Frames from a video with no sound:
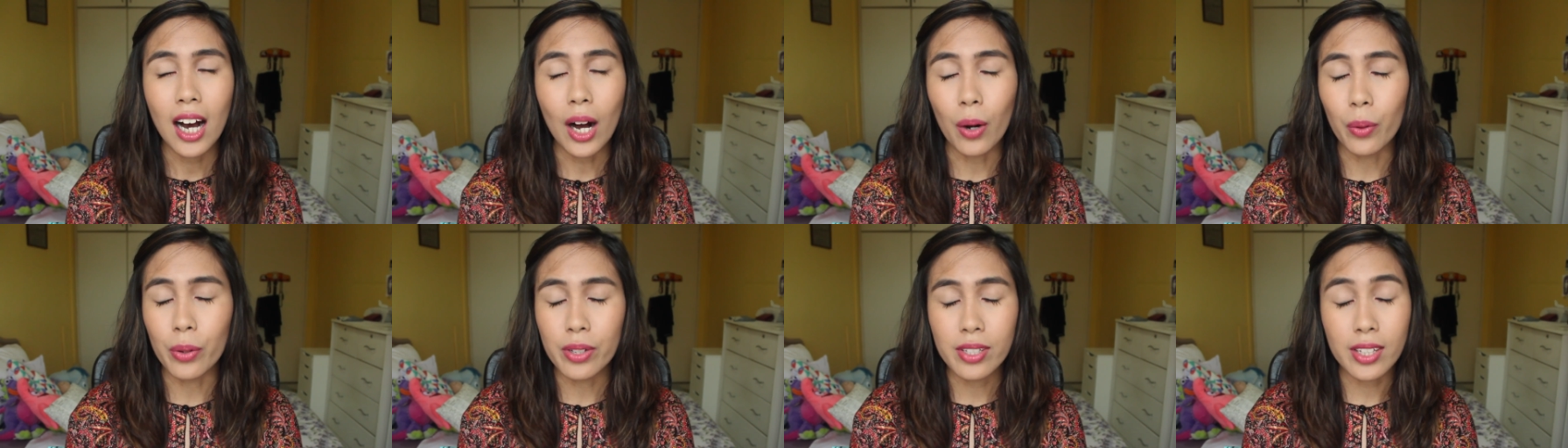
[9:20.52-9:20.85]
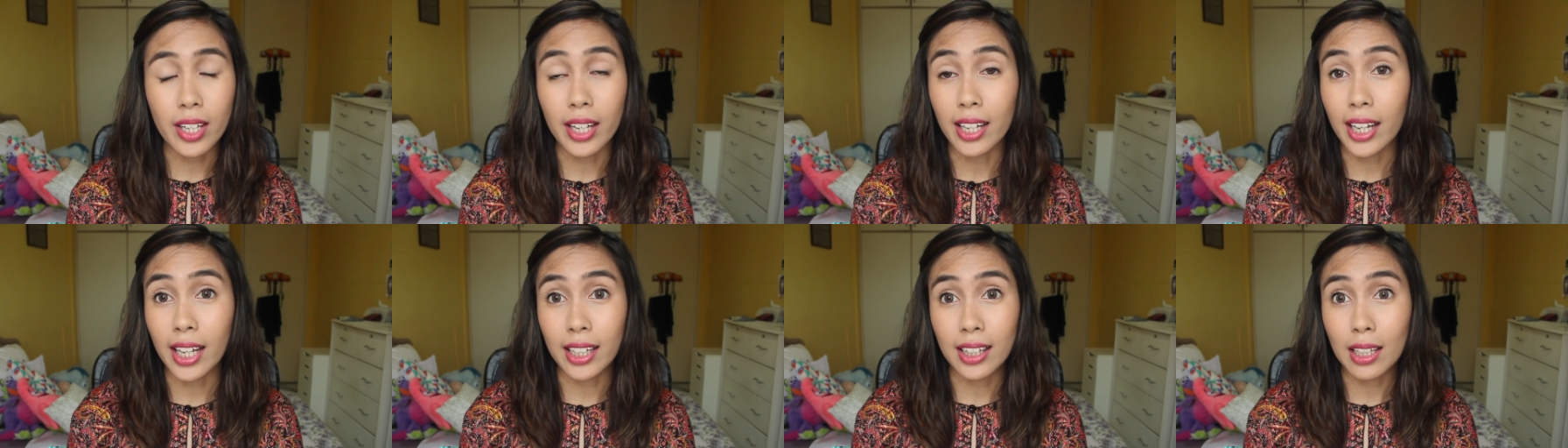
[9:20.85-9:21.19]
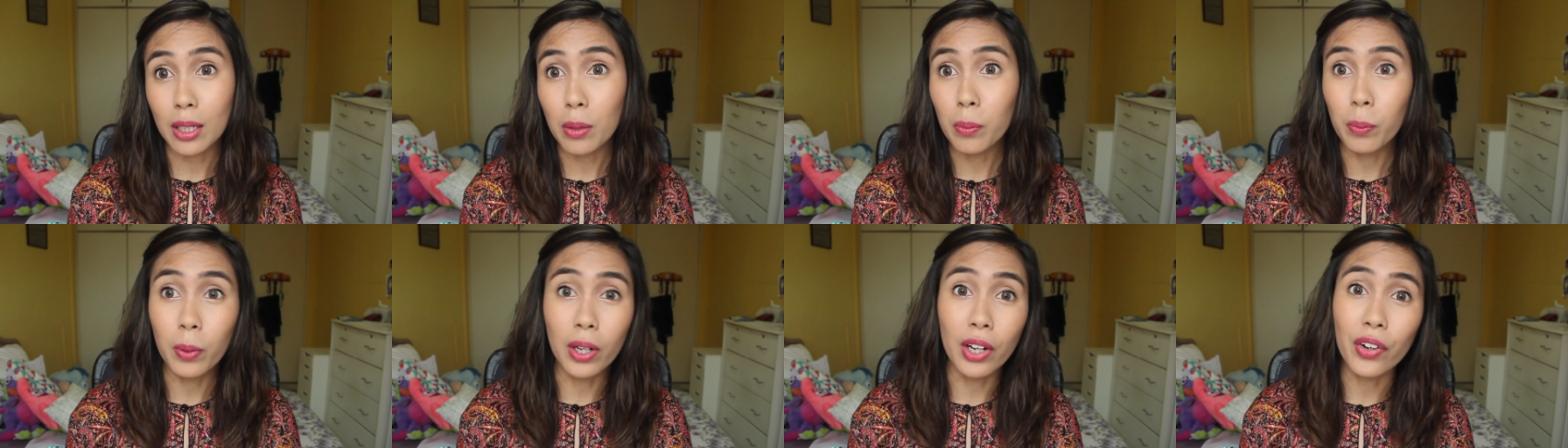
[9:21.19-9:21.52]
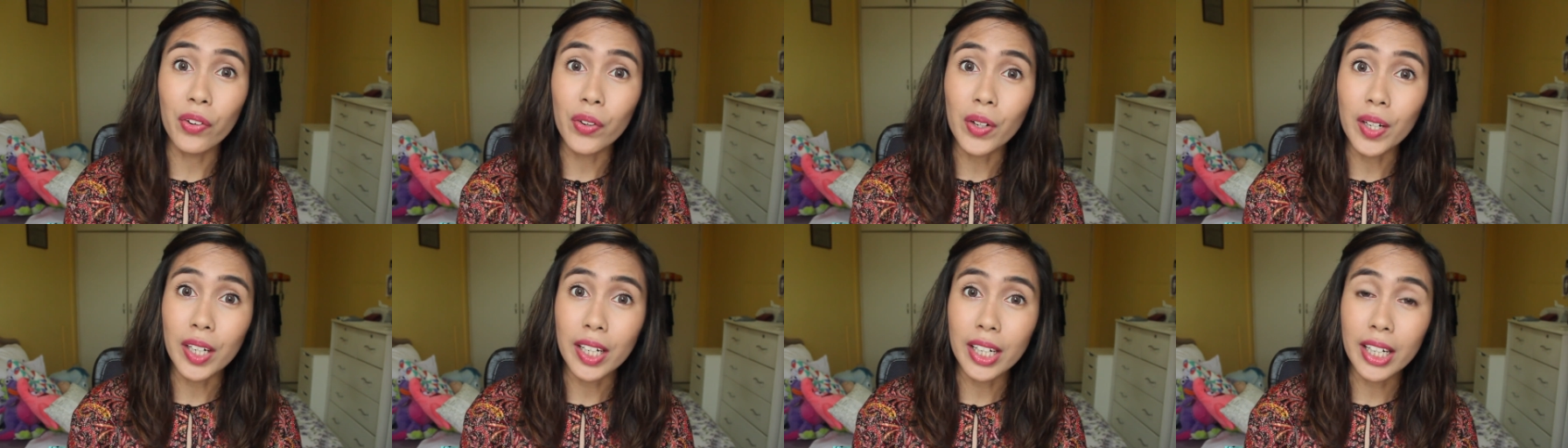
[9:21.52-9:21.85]
I will start getting
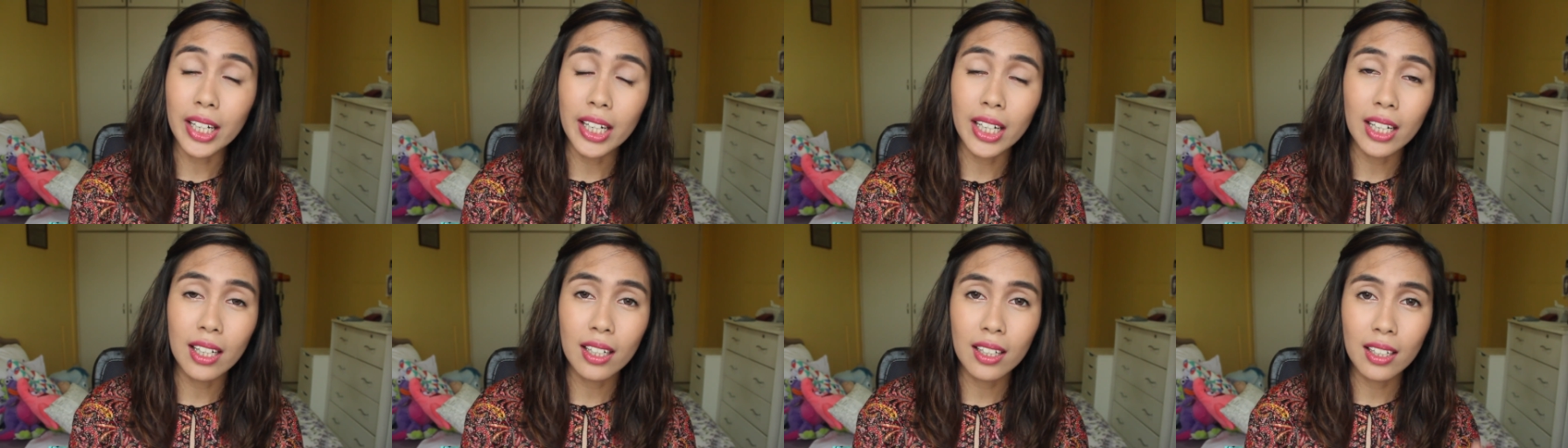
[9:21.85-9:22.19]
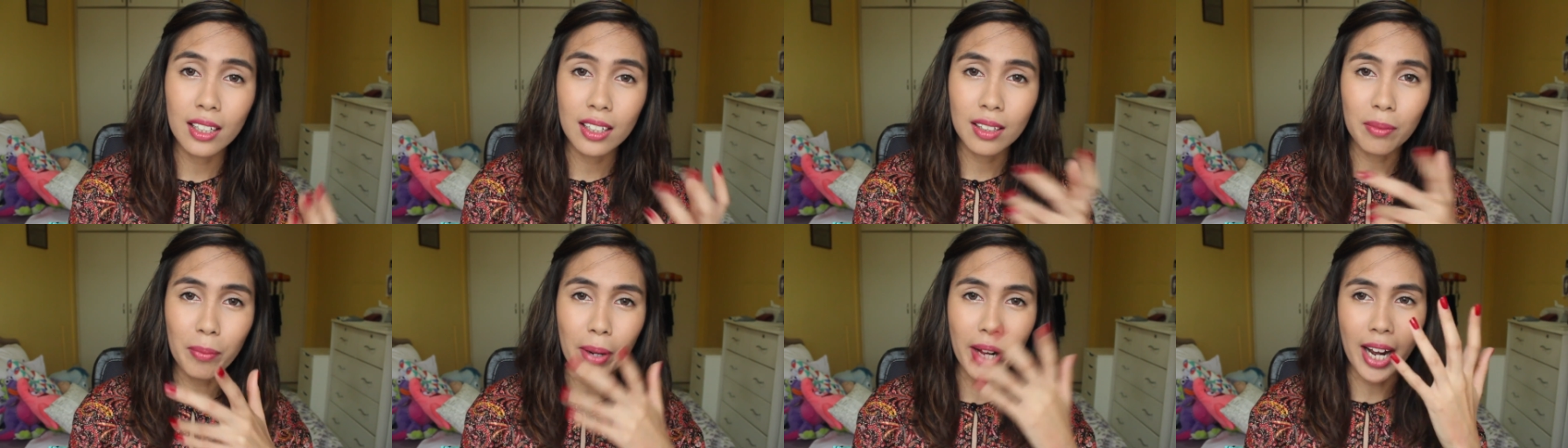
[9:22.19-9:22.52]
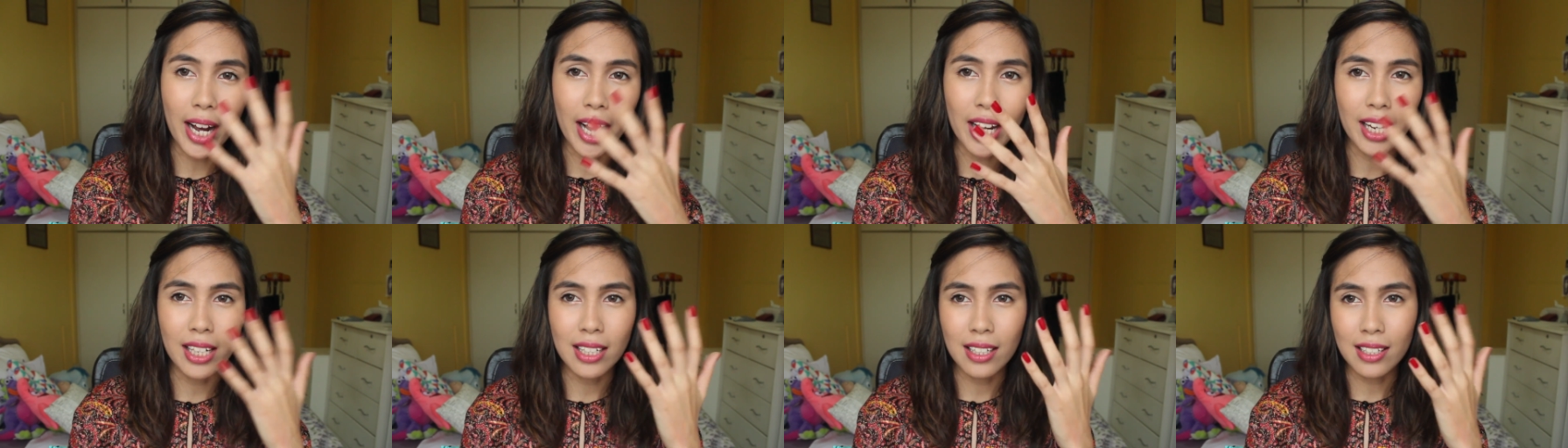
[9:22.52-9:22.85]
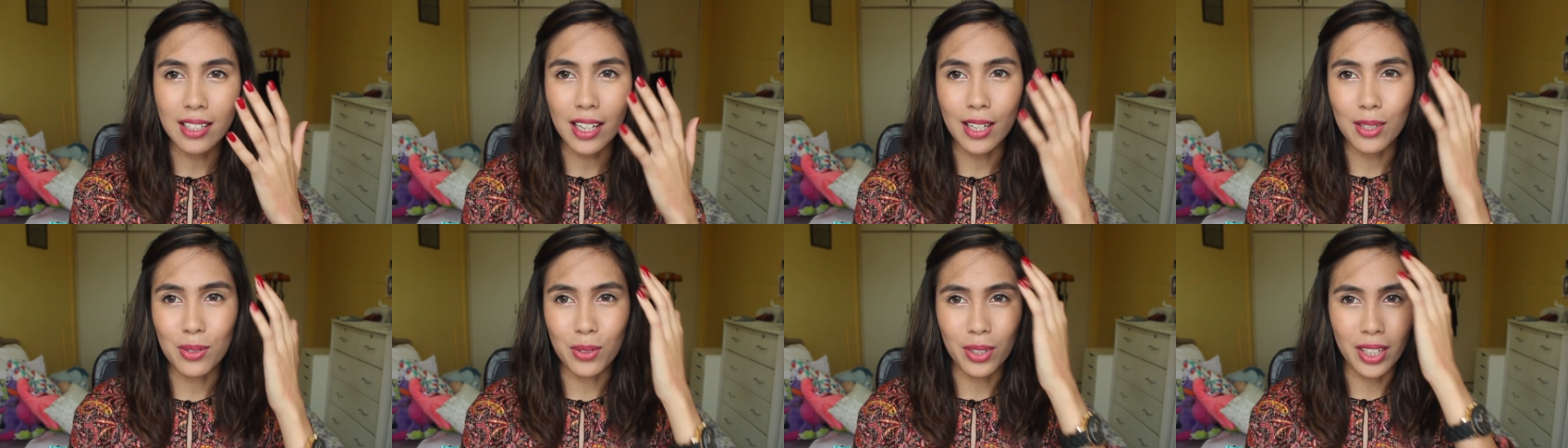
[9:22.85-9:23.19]
blurry. My
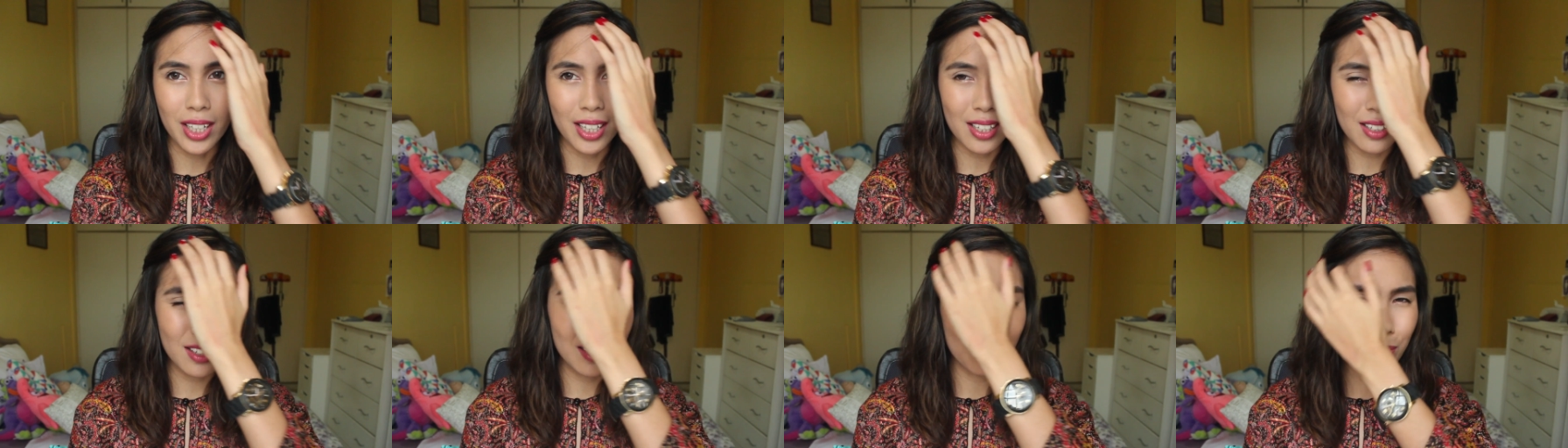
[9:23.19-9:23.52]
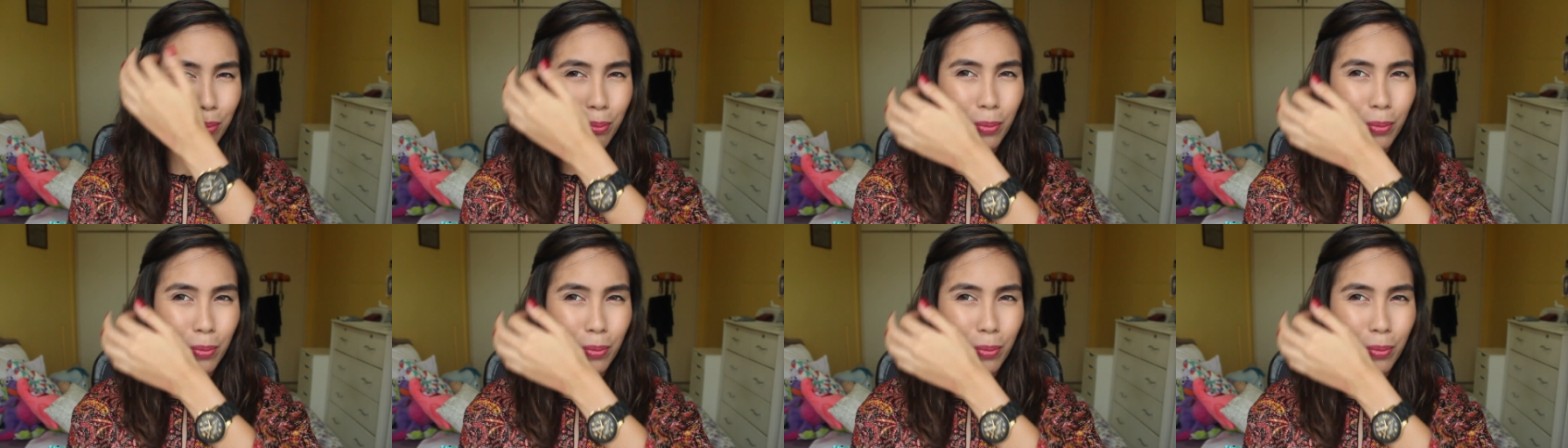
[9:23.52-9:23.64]
eyesight will get